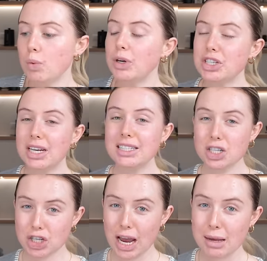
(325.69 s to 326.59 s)
which is a
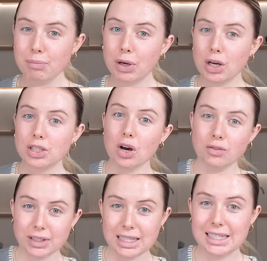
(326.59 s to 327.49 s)
shame because
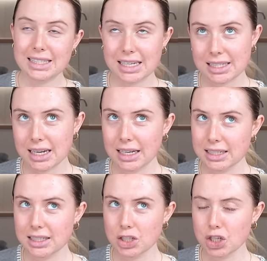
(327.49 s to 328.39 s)
obviously seasoning is
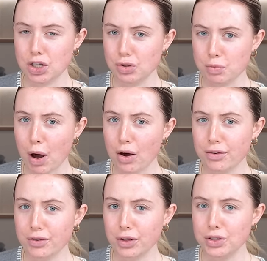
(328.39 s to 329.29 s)
such a huge part
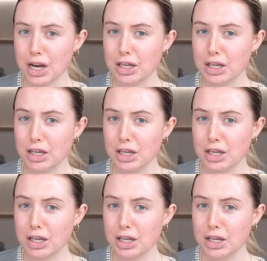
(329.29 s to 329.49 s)
of food